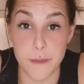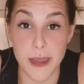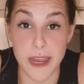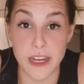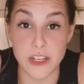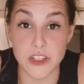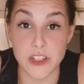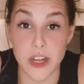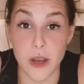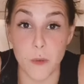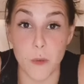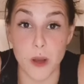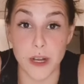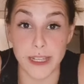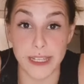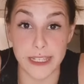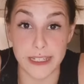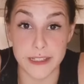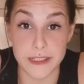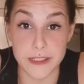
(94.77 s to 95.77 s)
page and I want to
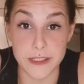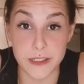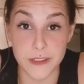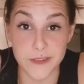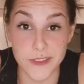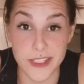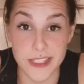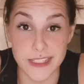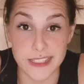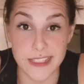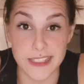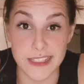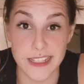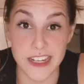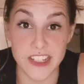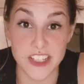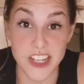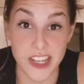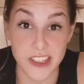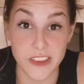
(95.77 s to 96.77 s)
get a service is I
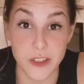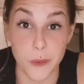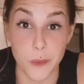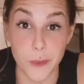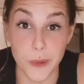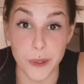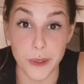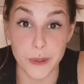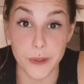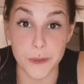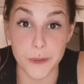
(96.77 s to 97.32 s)
check their work.